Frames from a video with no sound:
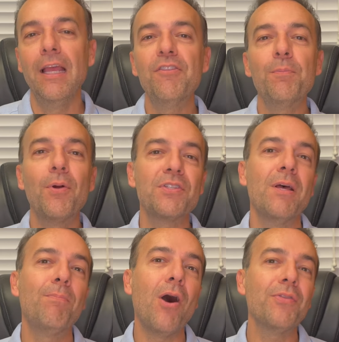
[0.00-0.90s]
If the person
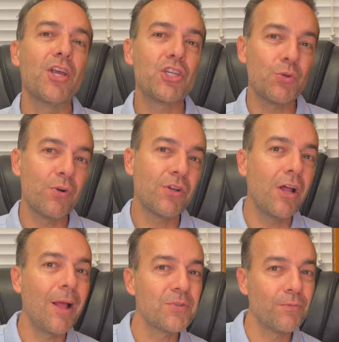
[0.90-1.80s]
that bought that shorter
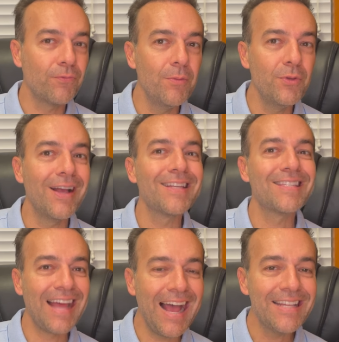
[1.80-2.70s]
call option from you
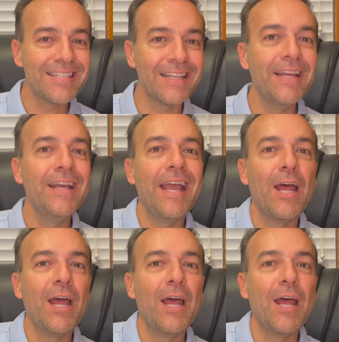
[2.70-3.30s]
assigns it